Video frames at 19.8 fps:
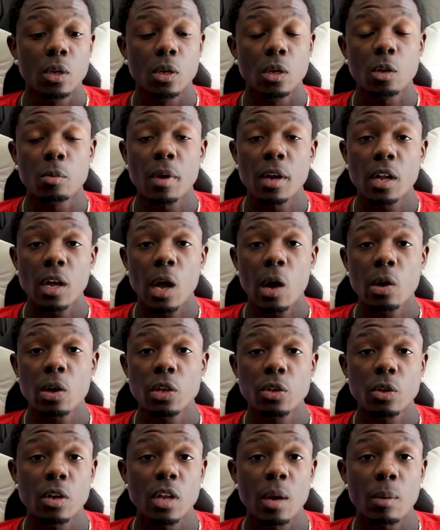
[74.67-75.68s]
No matter how
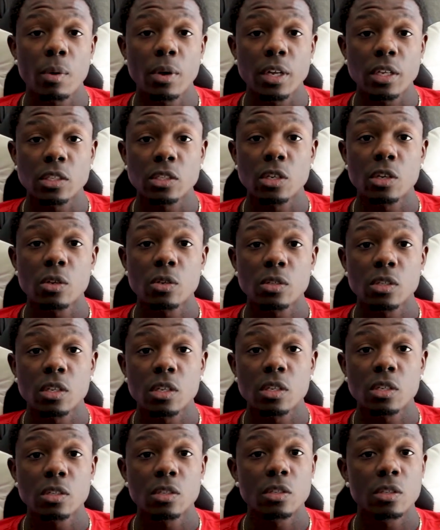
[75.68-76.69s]
good your networking skills
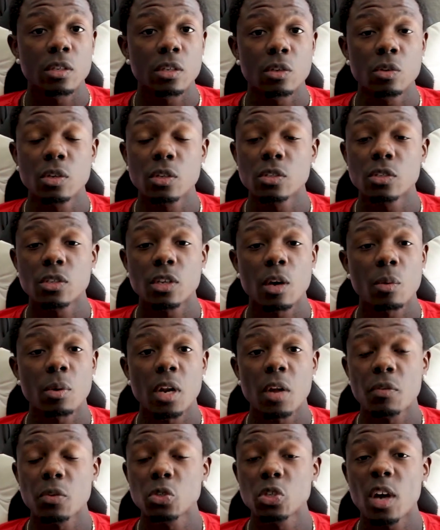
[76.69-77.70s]
is, you can sell
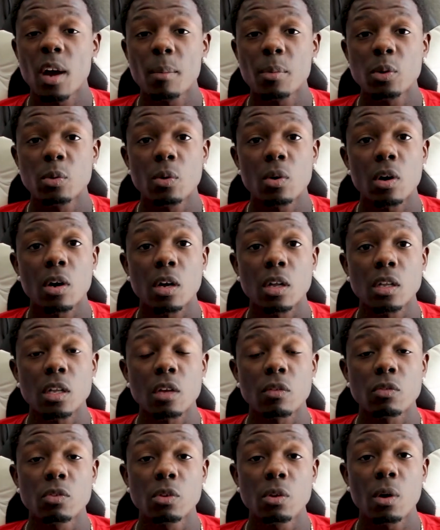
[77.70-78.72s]
whatever job you want.
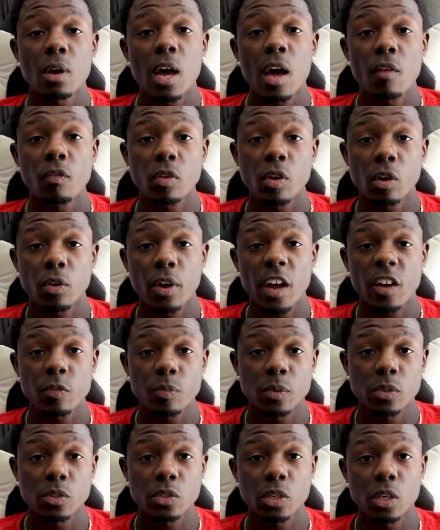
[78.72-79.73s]
If you don't have good
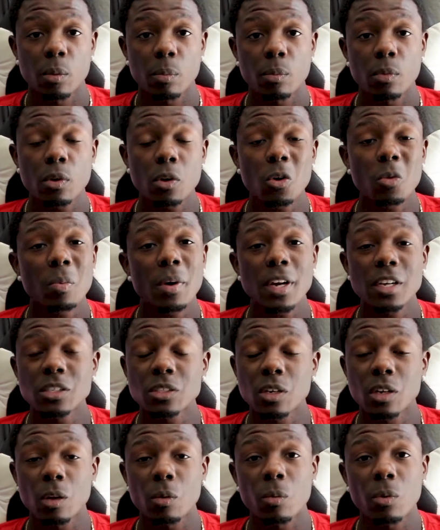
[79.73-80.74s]
craftsmanship, nobody's
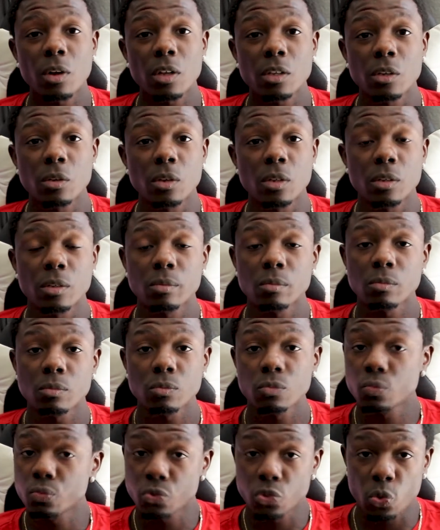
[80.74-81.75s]
going to want you to
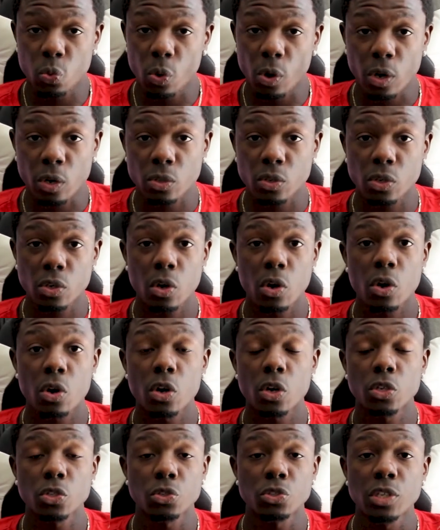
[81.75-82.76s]
do work on the
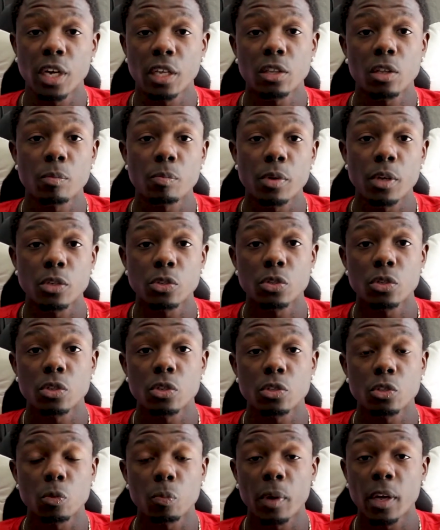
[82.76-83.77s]
cars or take their
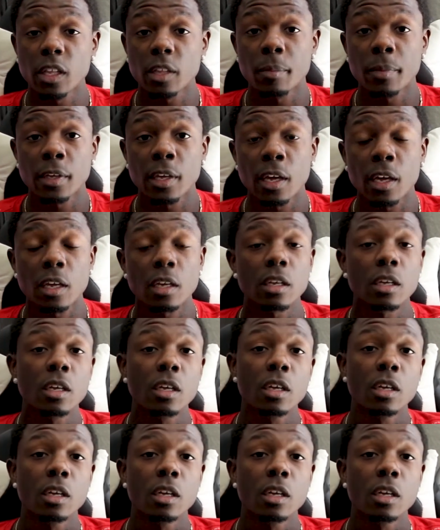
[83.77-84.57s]
pictures or bake them a cake.